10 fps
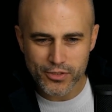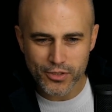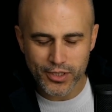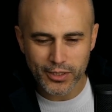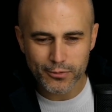So
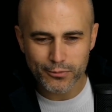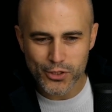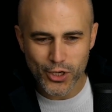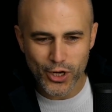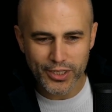thank you for
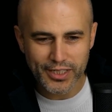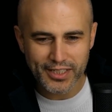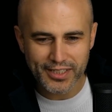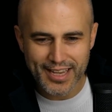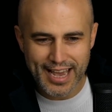
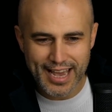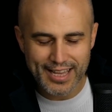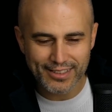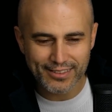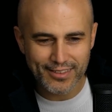joining, and